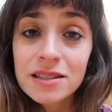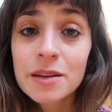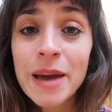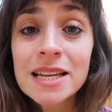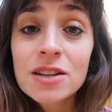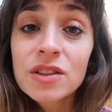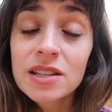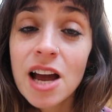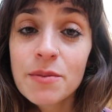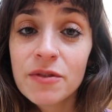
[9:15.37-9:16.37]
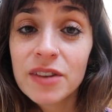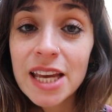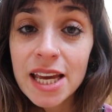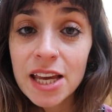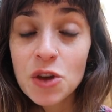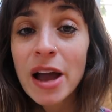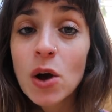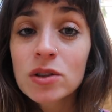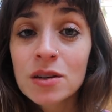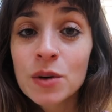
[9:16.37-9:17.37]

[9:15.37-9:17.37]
Depending on the time of year, you might also